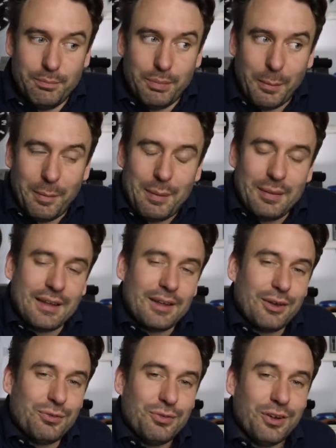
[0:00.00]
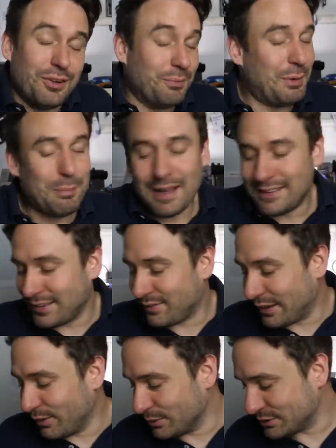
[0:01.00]
but maybe they could go further. It'd be amazing if
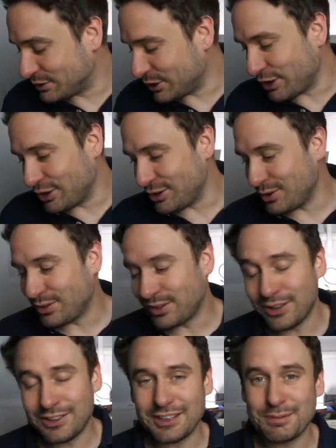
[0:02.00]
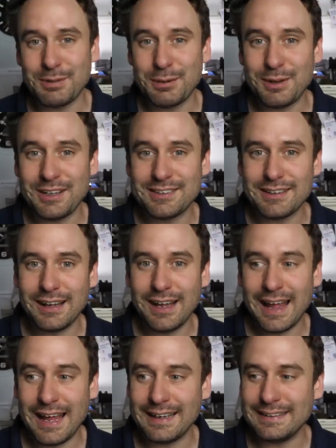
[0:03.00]
they launched a new
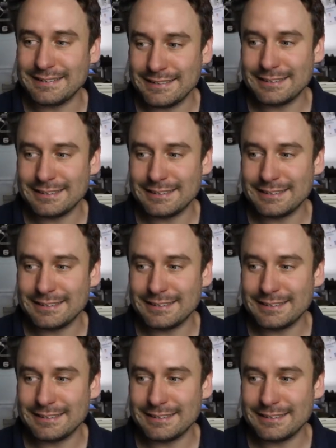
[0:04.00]
36mm.